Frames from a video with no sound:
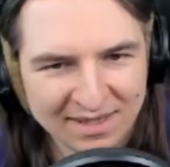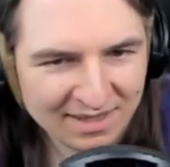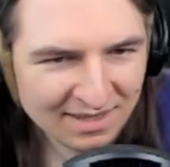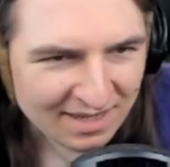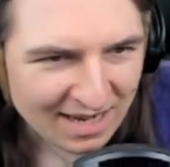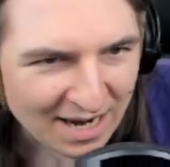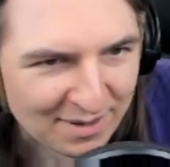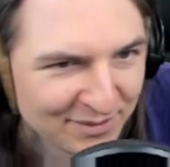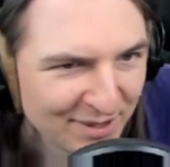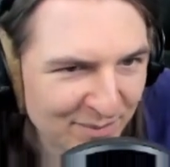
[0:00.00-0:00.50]

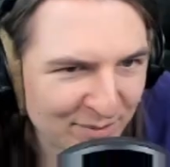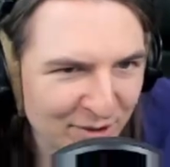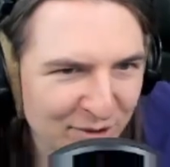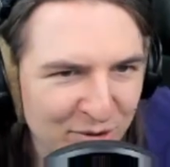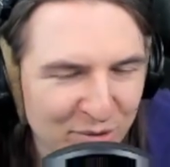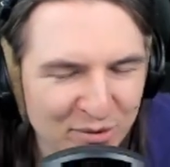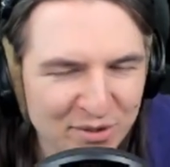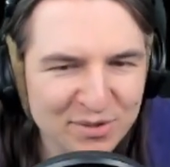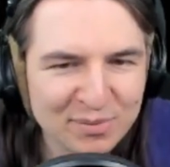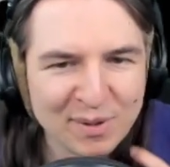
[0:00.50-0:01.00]
I'm tempted to
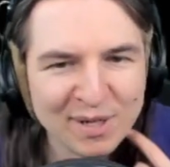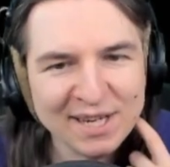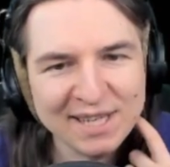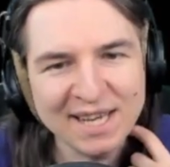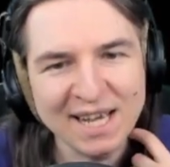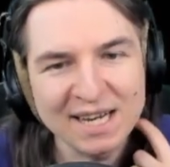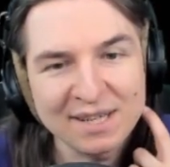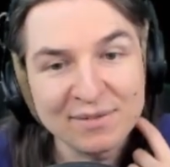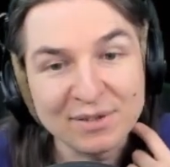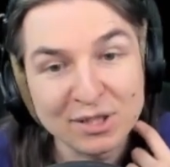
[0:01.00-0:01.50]
do this one
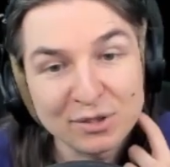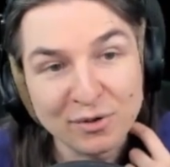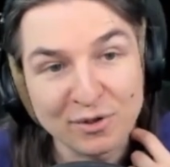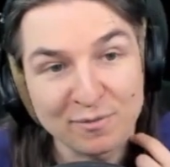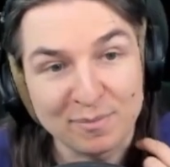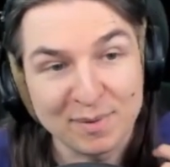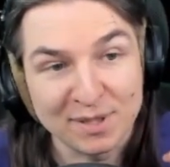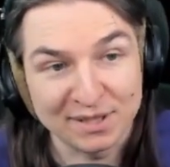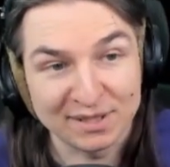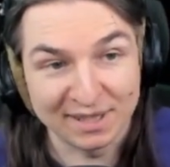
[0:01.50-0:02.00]
again, even though we've
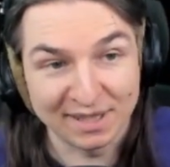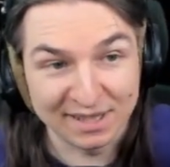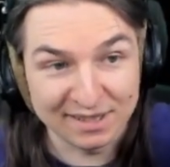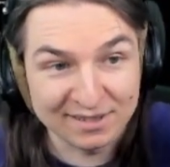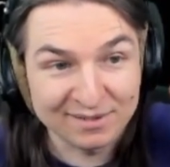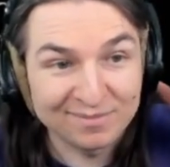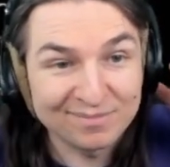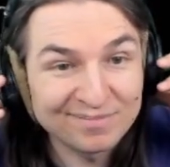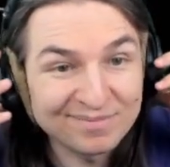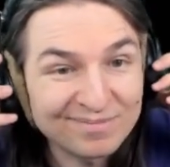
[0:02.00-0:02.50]
beaten it.
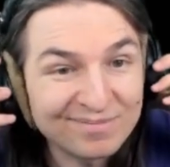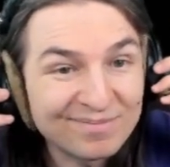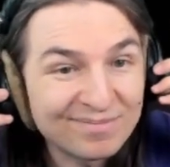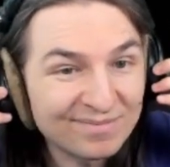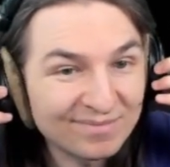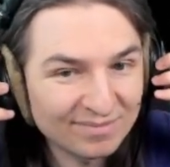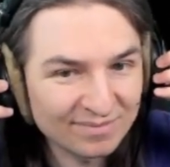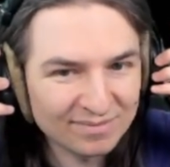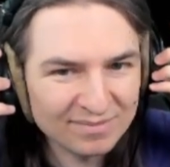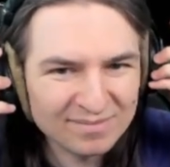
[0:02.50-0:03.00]

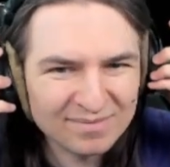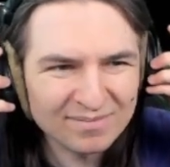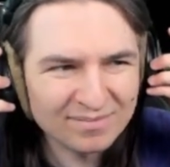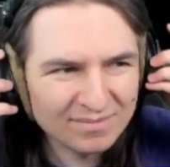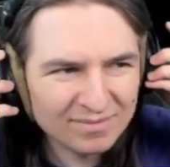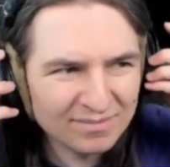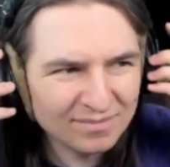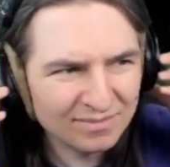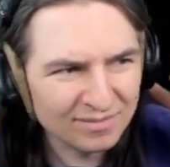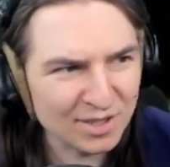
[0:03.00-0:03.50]

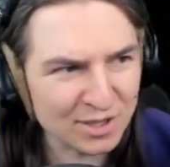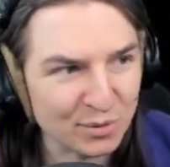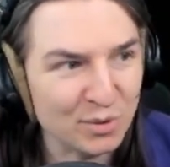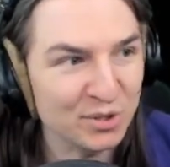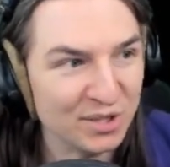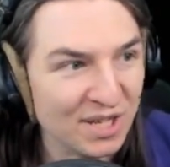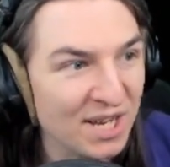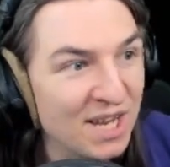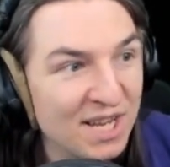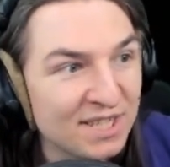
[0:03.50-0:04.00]
This
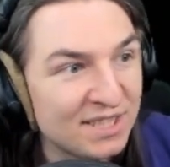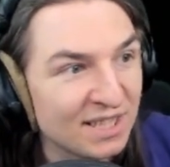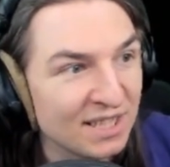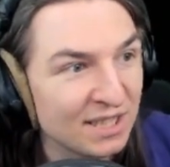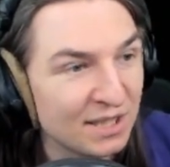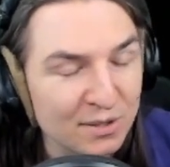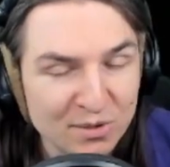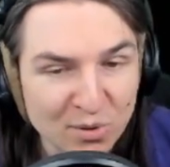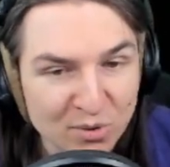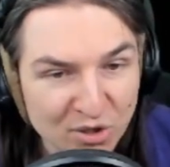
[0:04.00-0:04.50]
was easy.
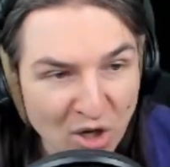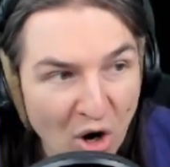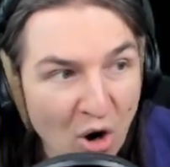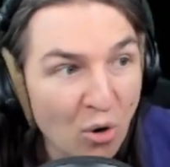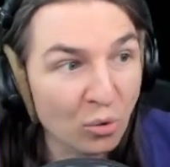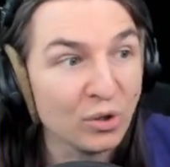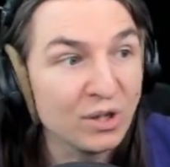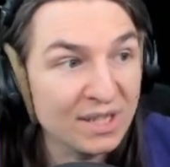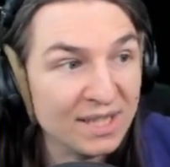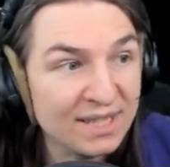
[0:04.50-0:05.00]
This was
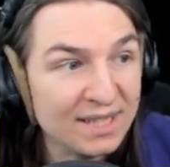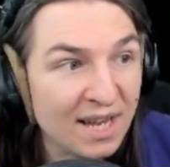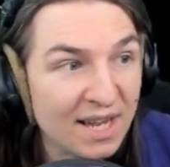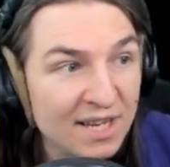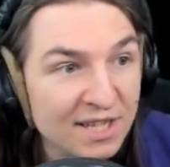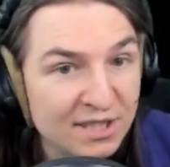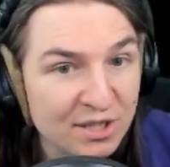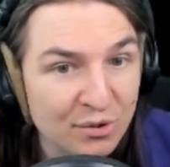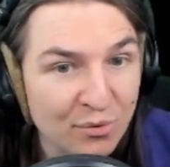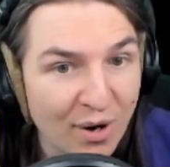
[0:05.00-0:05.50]
only the
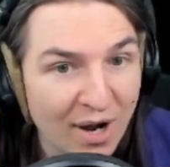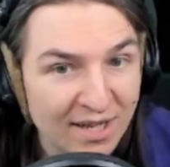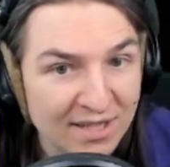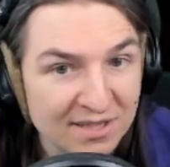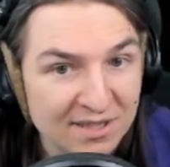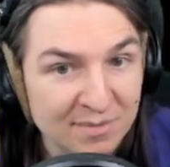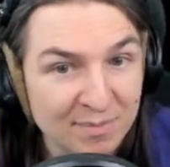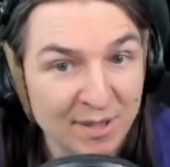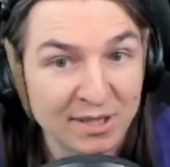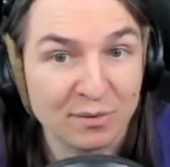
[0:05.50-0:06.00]
easy
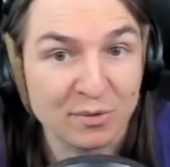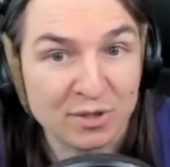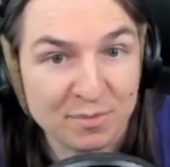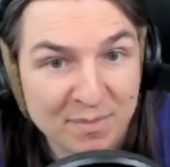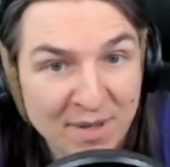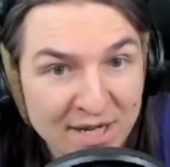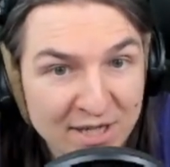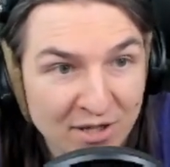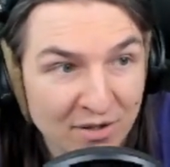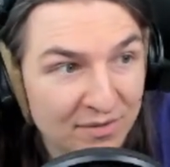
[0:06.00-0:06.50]
ones, but there was
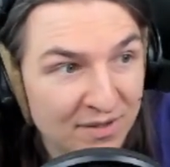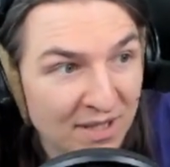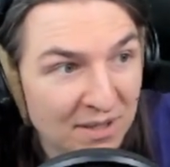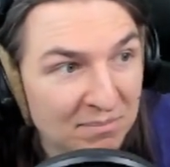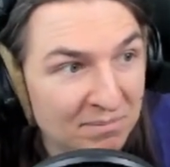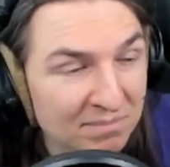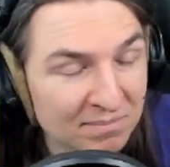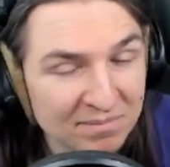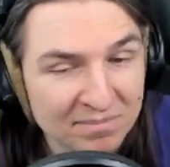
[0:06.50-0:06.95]
many of them.